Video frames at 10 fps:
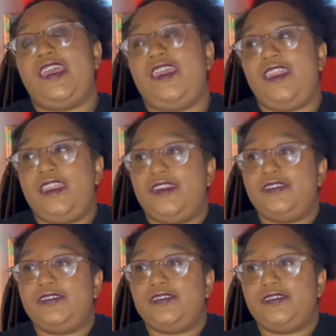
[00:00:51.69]

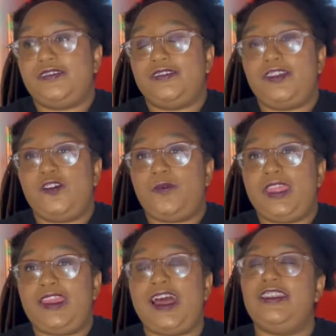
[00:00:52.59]
And
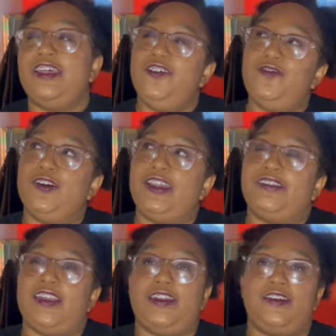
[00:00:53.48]
I love
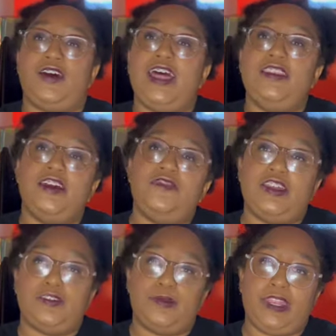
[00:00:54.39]

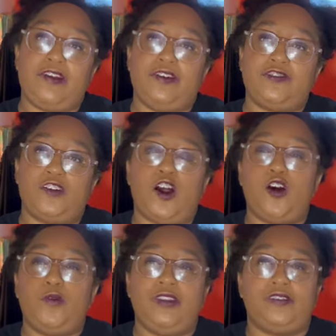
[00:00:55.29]
how the parents are
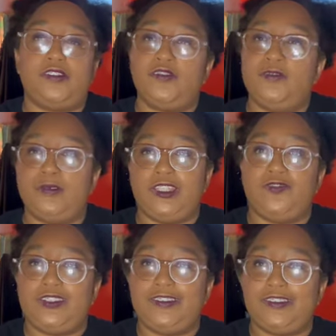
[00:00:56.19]
always so
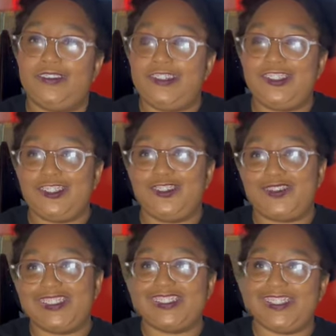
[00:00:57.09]
oblivious in these
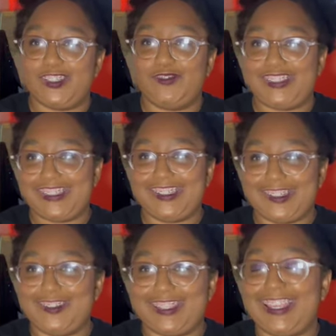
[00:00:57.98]
children's television
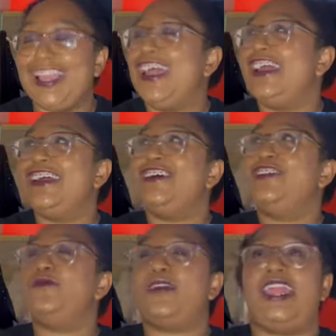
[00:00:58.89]
shows. Like,
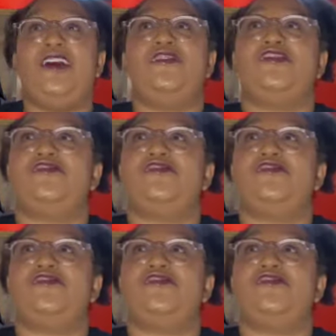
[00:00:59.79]
the parents